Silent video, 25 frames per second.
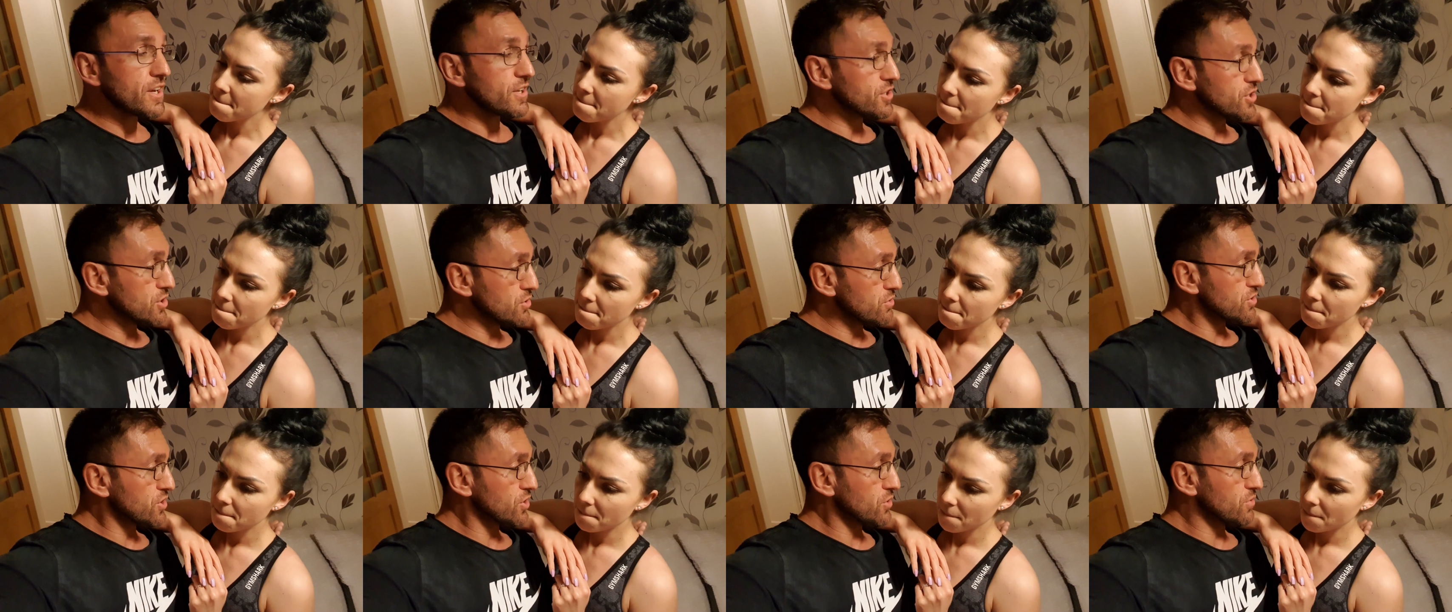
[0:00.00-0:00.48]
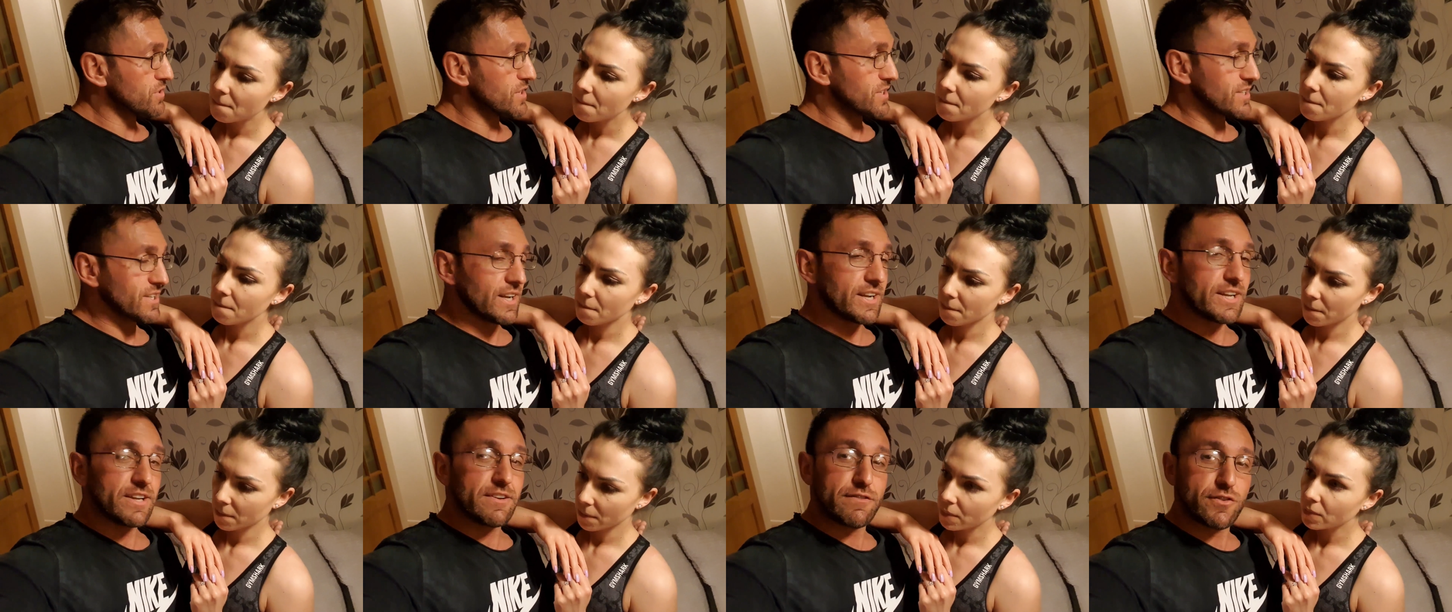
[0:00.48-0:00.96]
Speaker 1: You too,
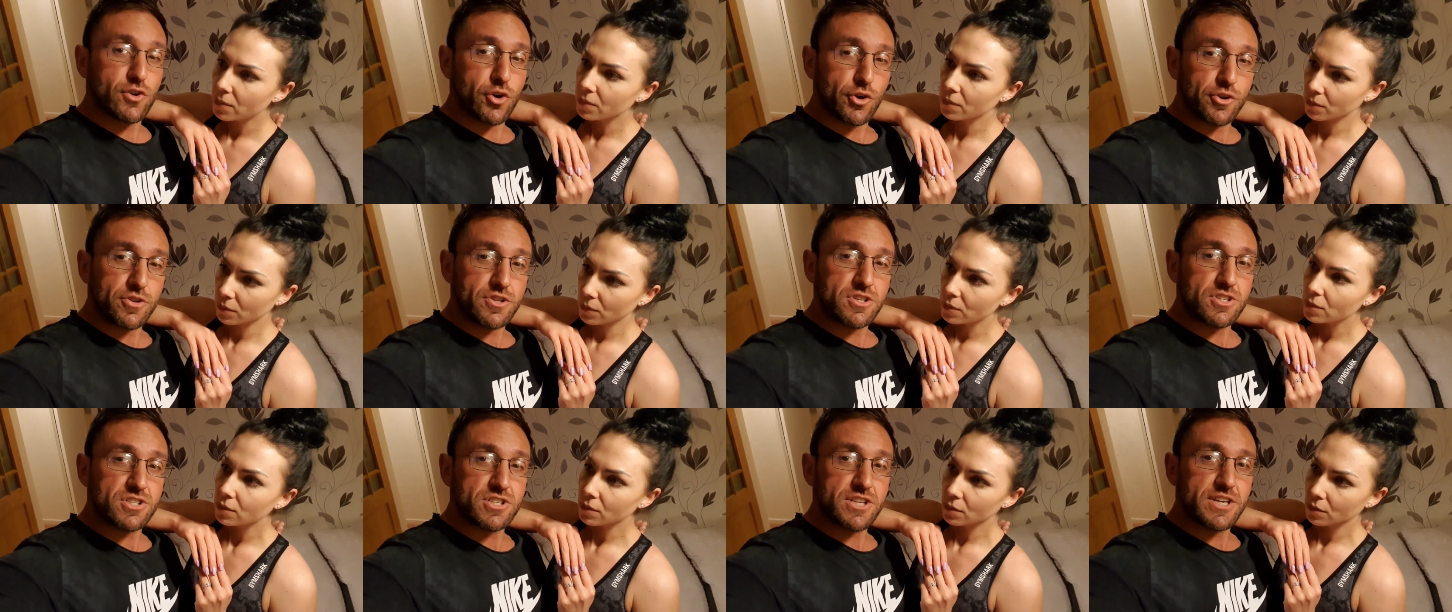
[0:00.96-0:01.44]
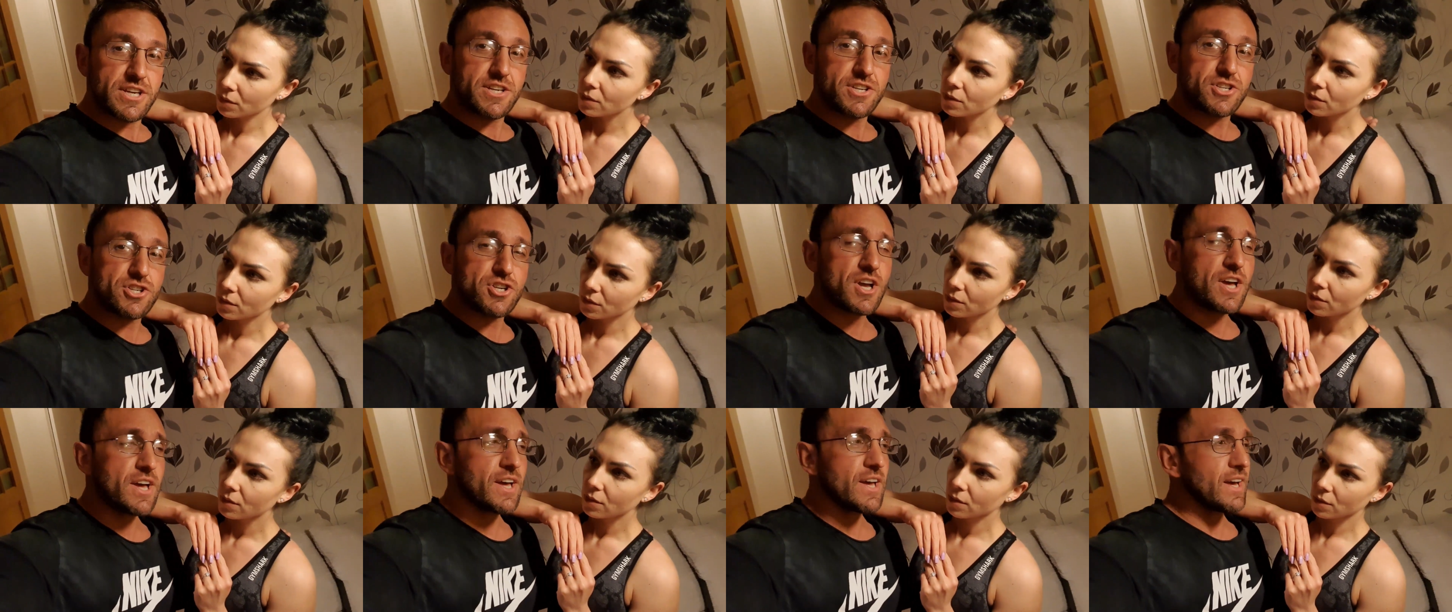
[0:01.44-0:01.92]
Natalia, you've got on
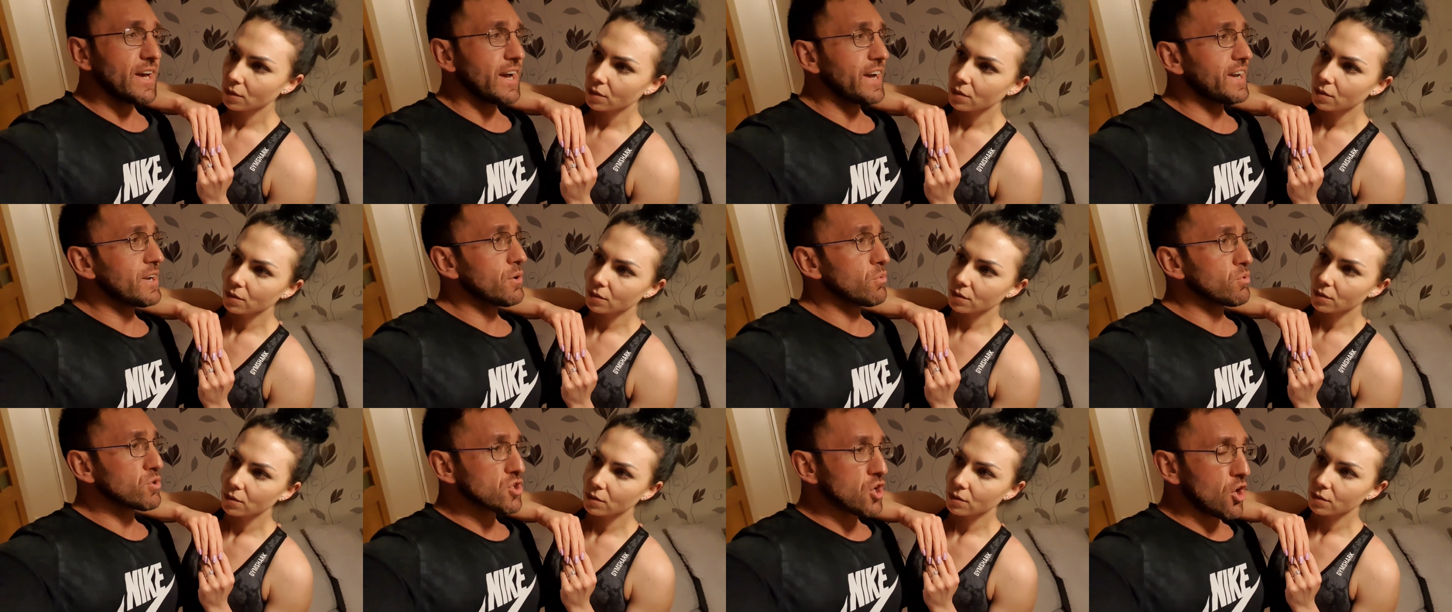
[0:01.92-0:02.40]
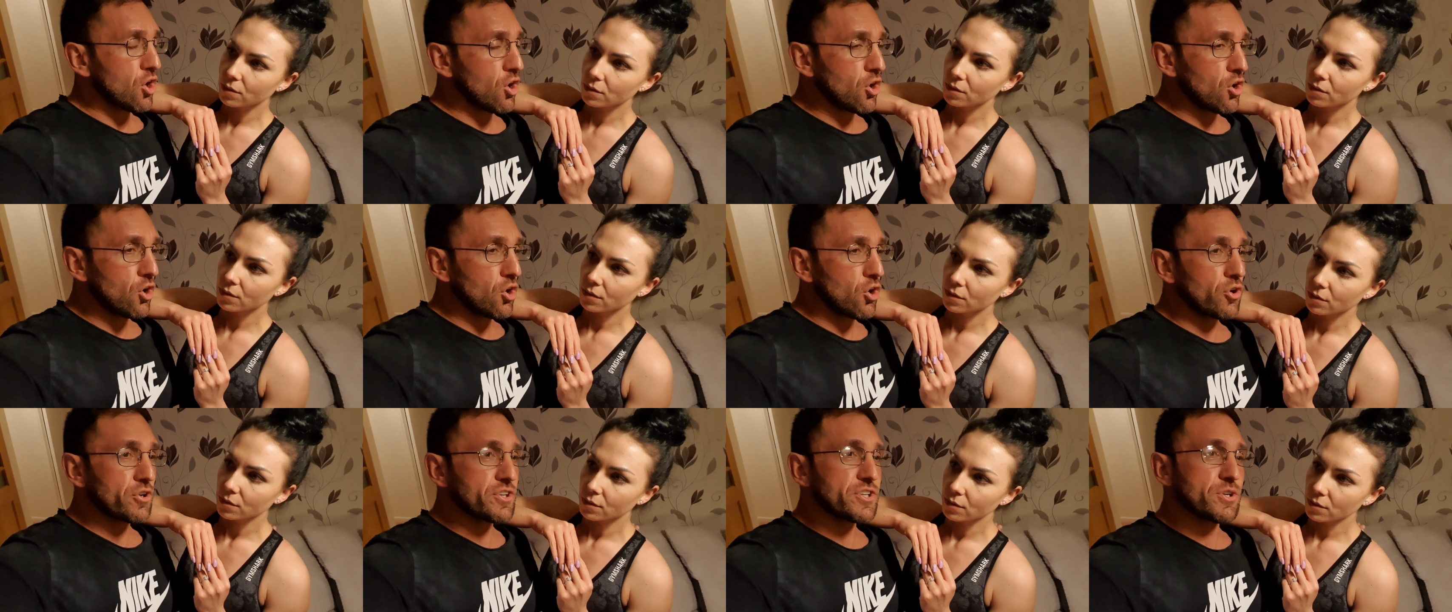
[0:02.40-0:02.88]
stage and it was
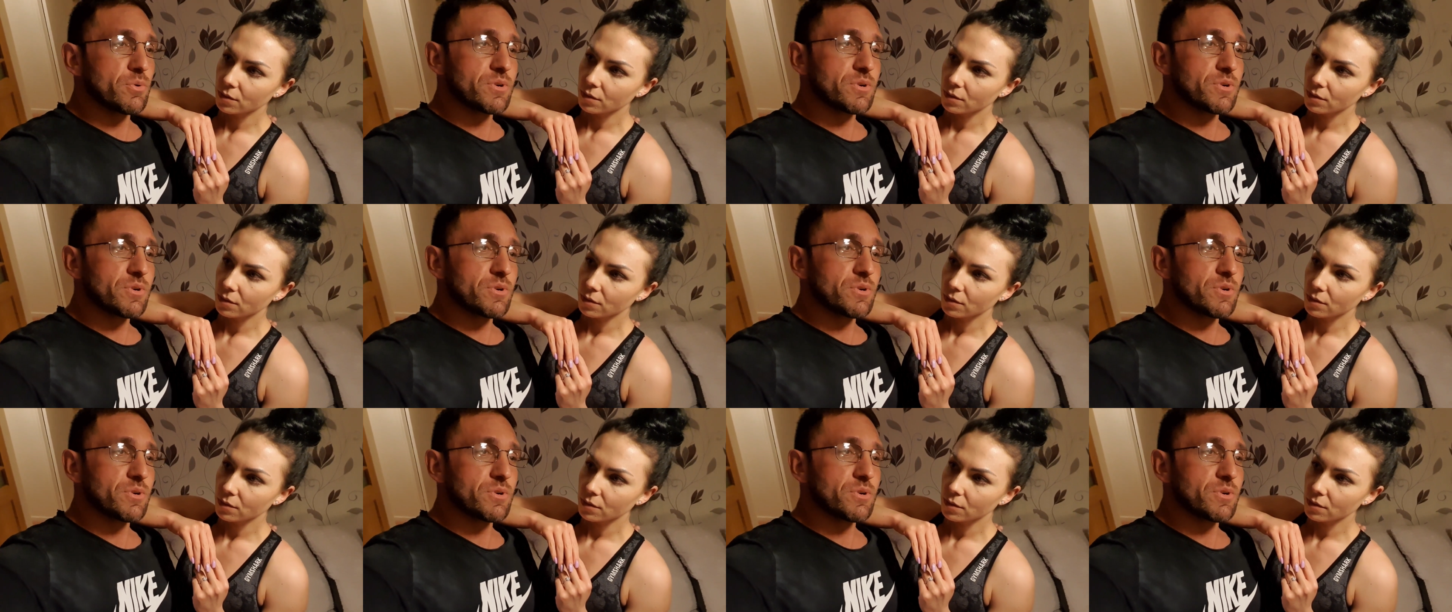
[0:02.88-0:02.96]
hard,